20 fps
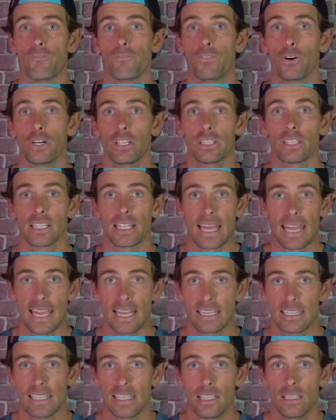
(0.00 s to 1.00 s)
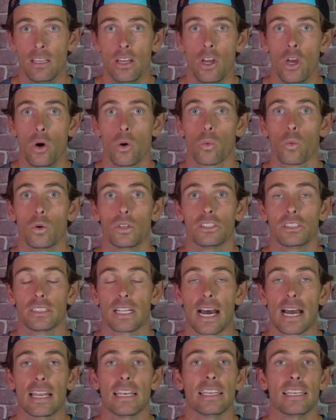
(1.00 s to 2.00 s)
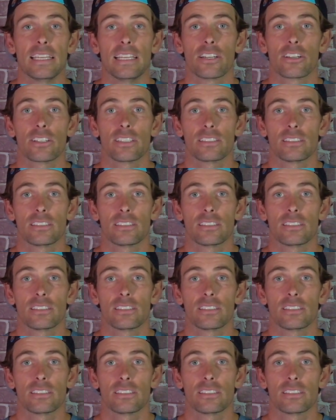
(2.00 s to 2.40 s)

foot landing was not near